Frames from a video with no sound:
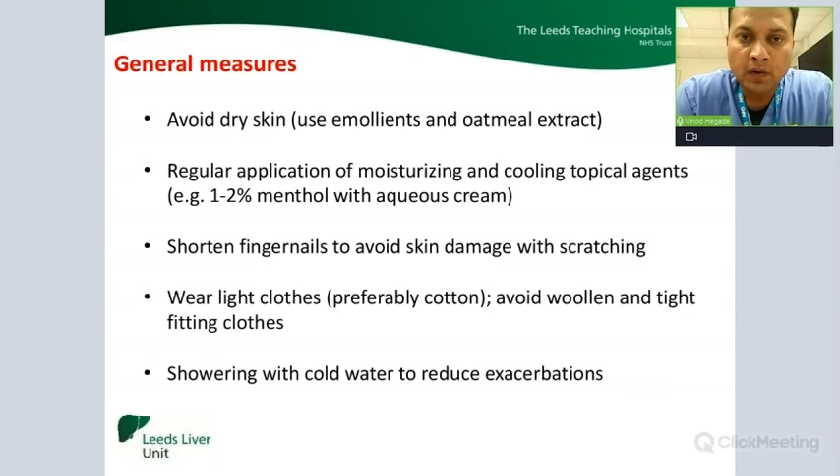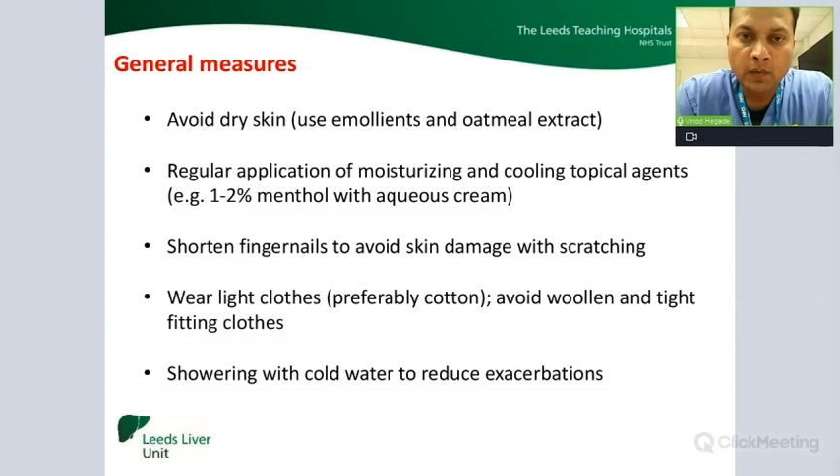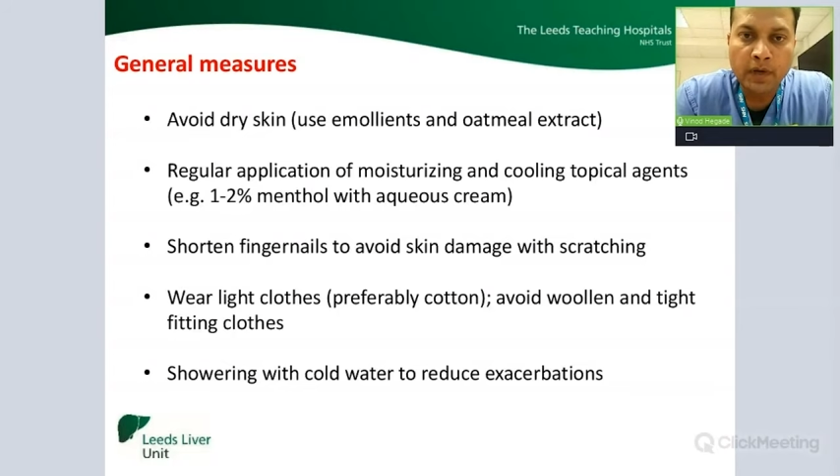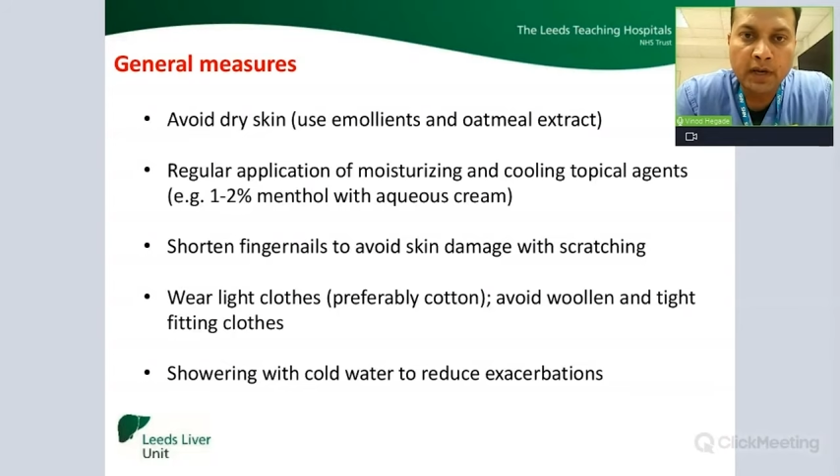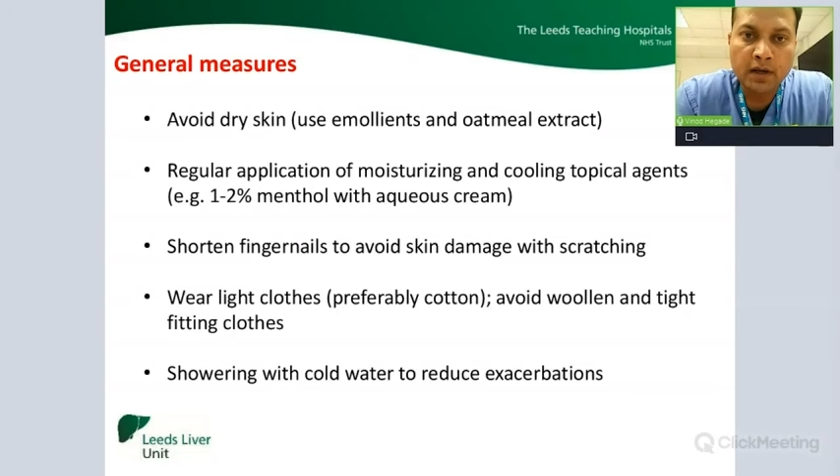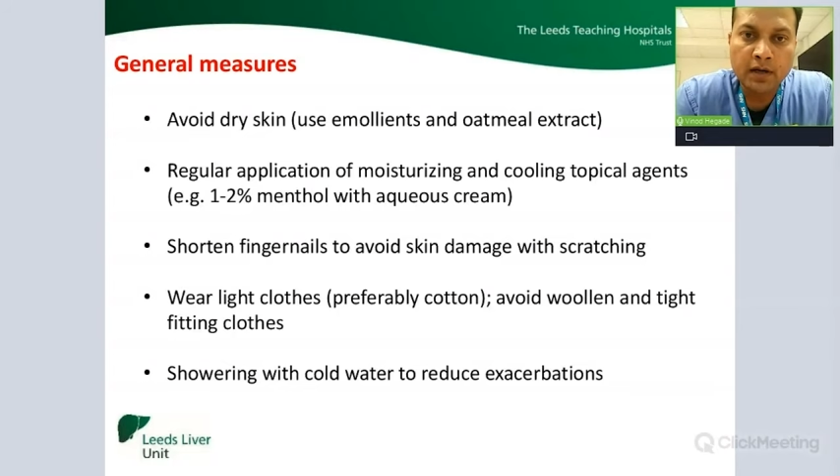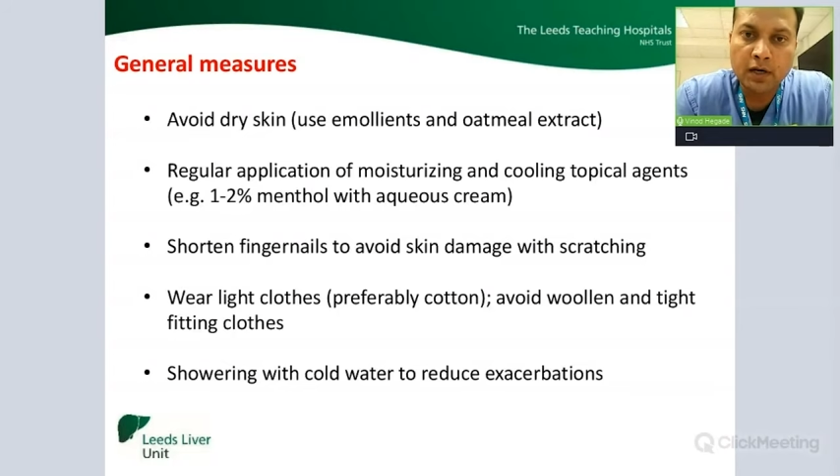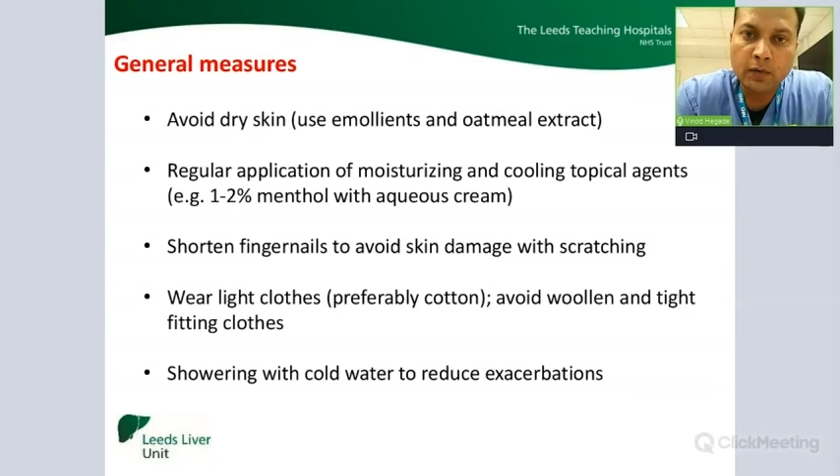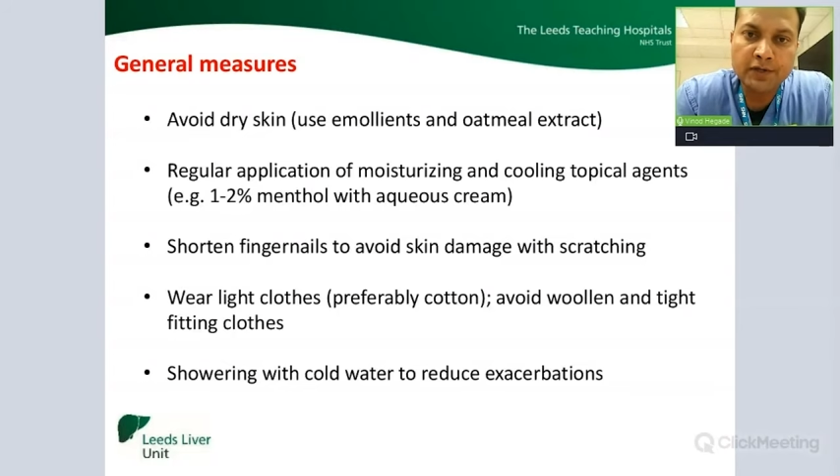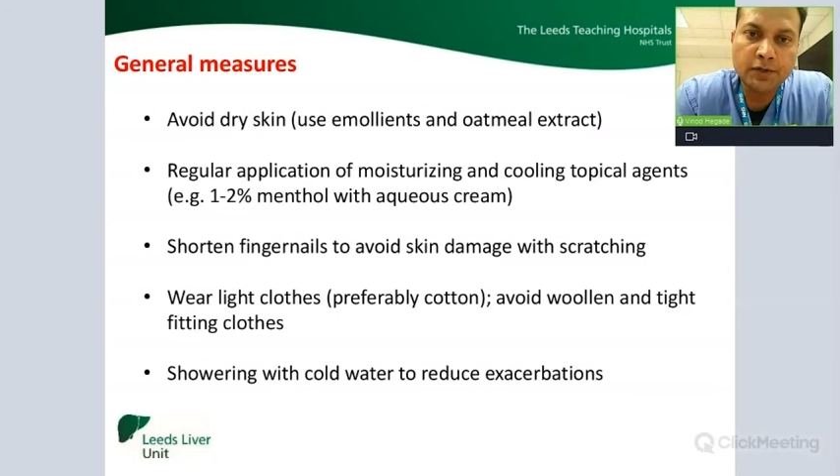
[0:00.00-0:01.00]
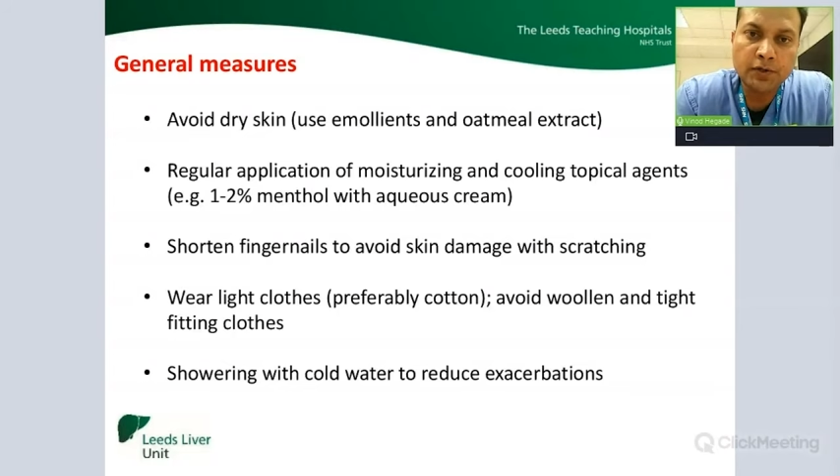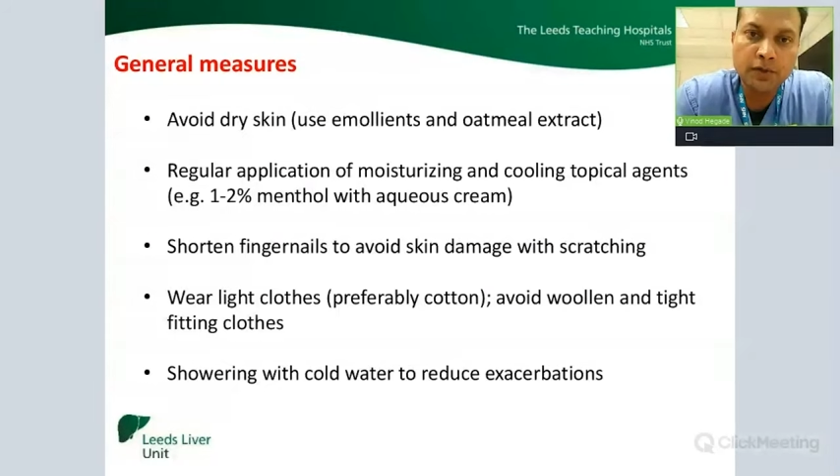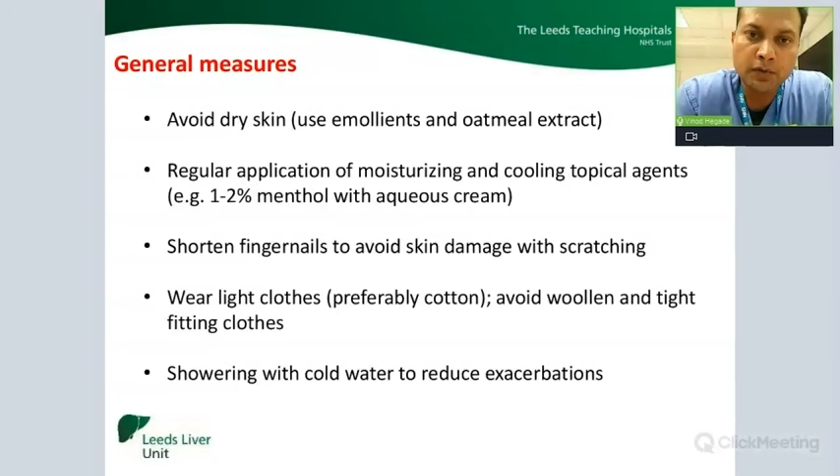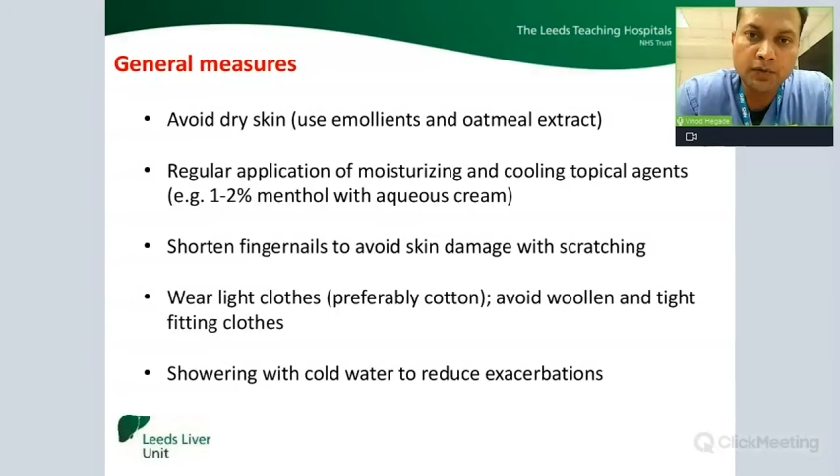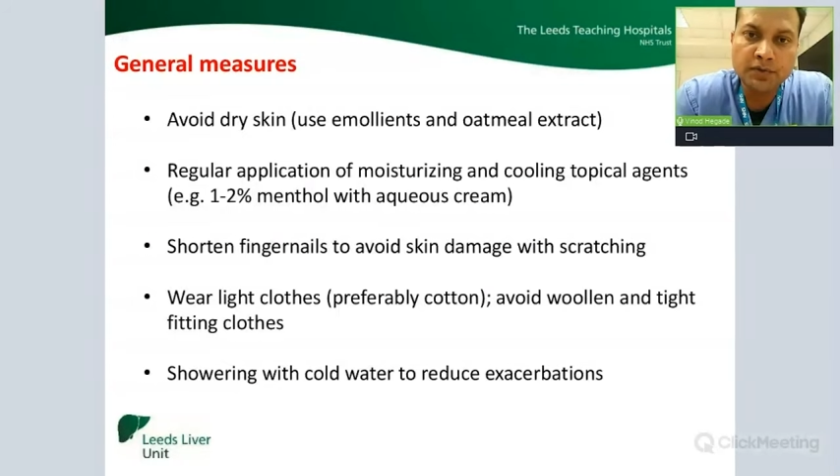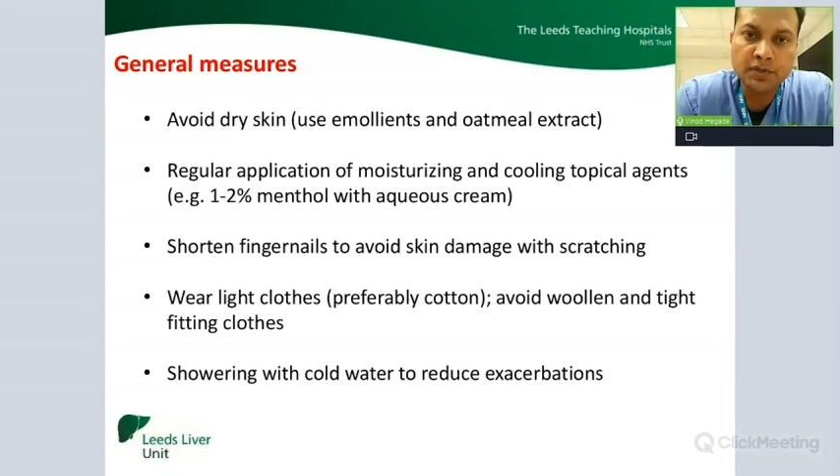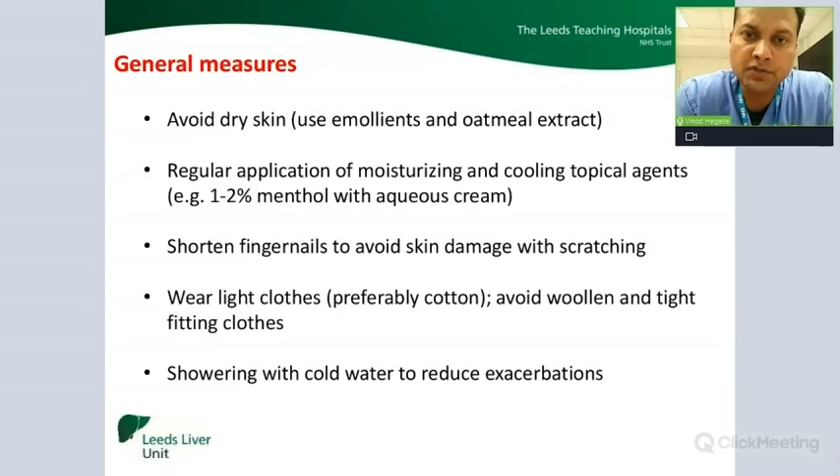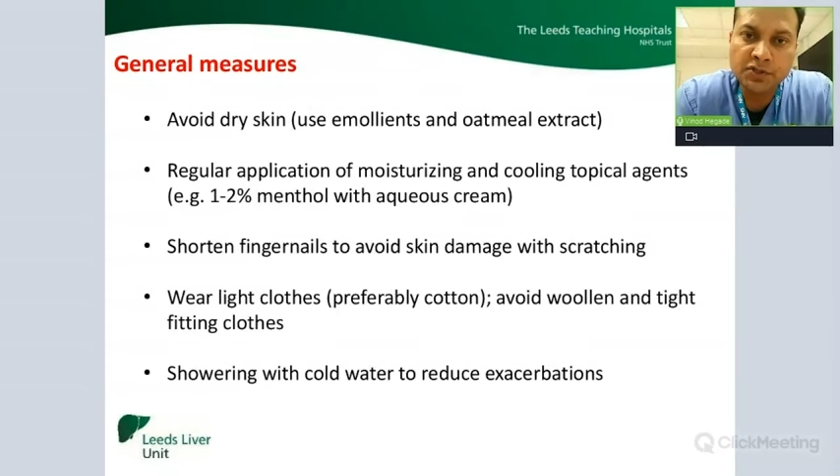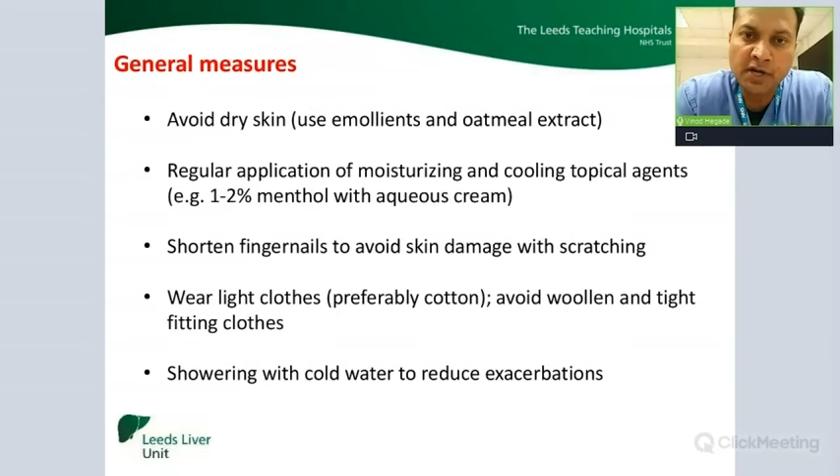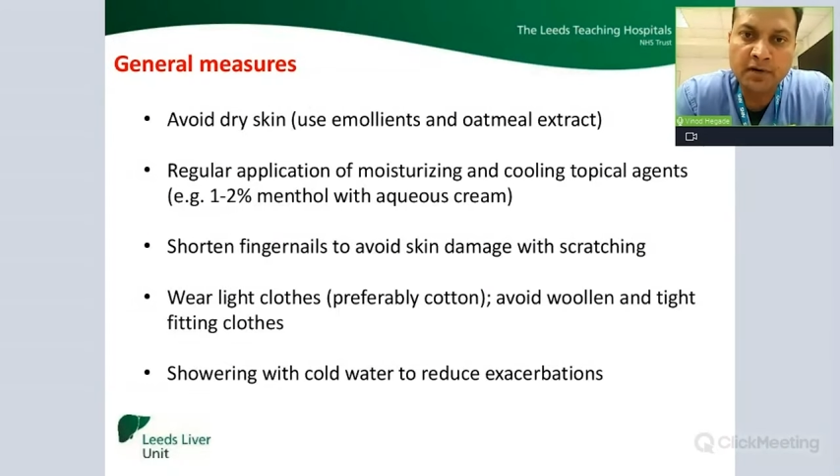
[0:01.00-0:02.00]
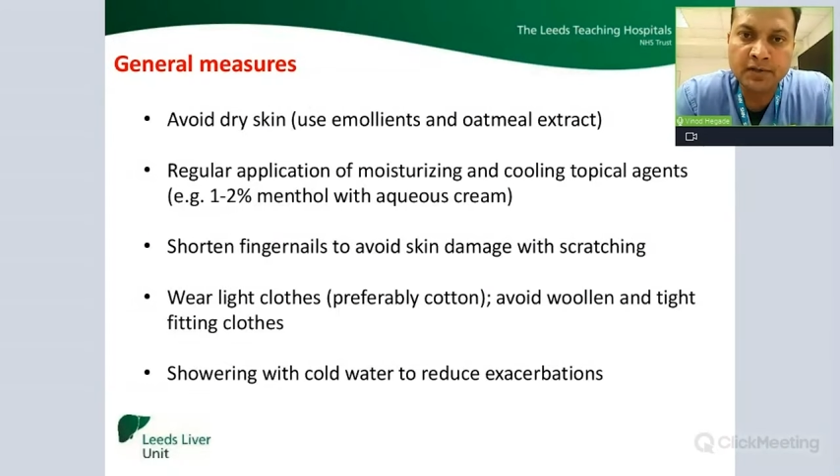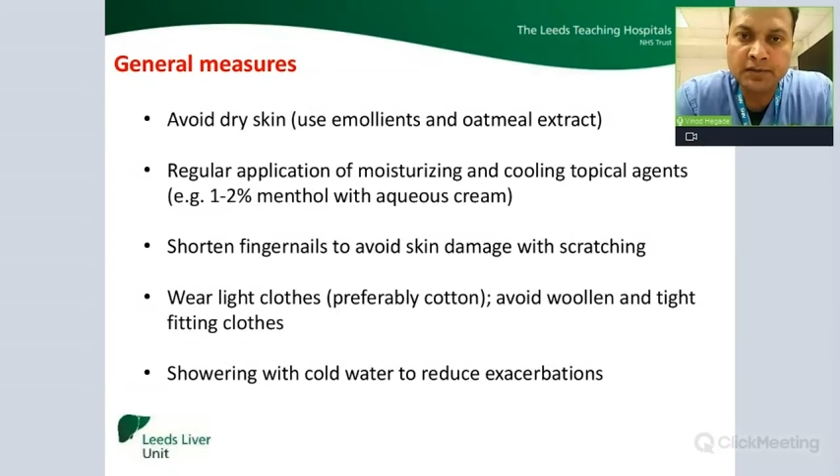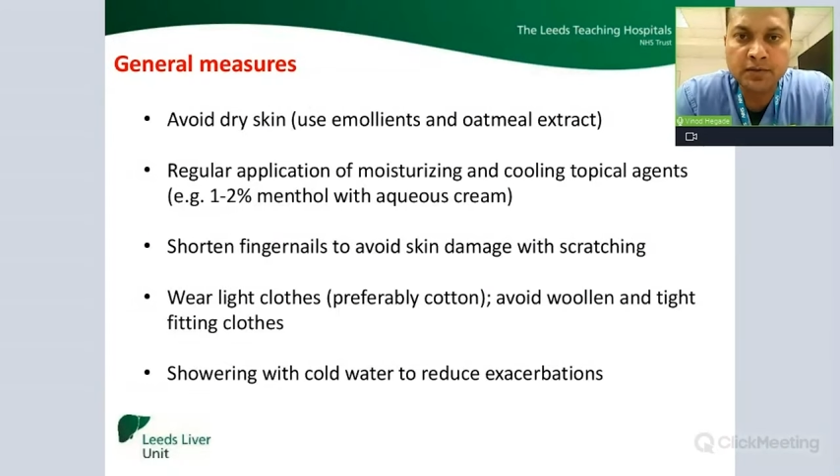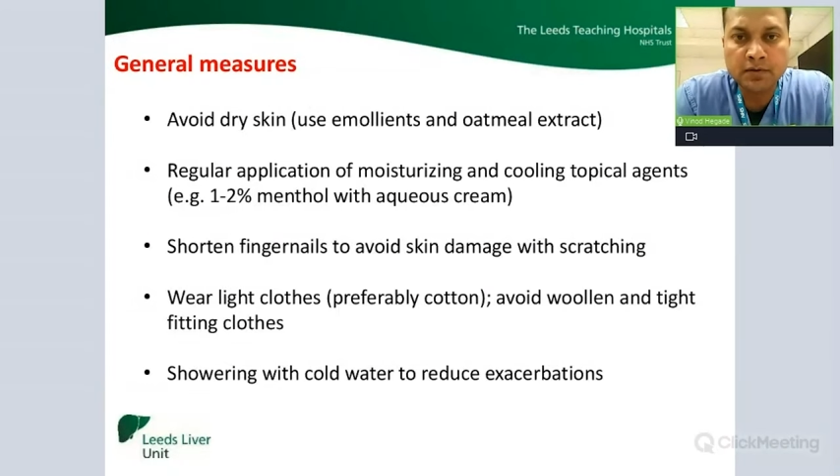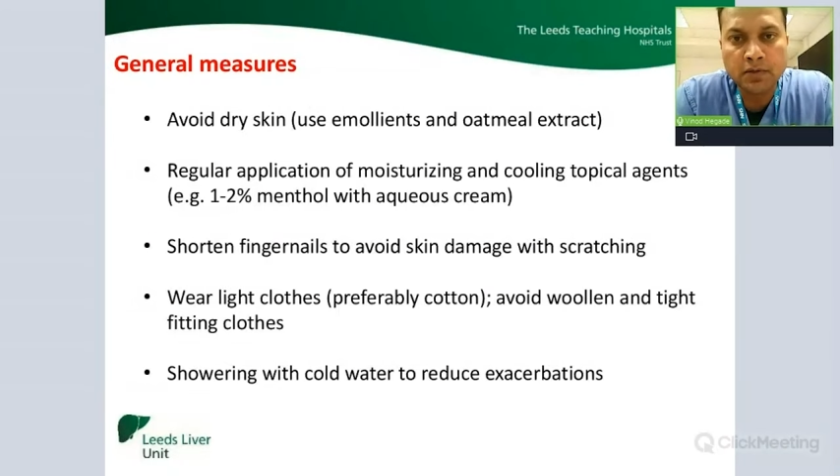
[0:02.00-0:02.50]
We request you to use generous